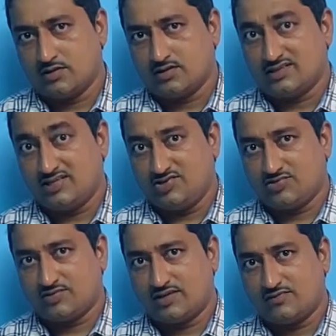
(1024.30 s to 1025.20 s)
The teacher
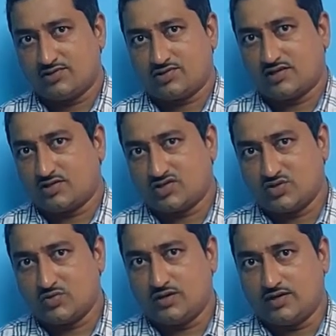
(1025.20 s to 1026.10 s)
requested a
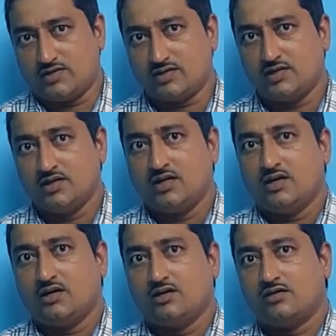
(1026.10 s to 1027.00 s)
student
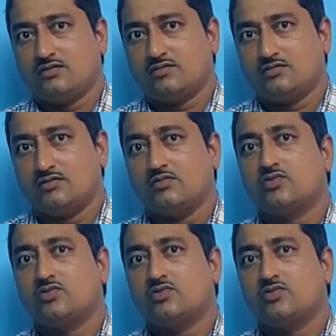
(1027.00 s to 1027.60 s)
to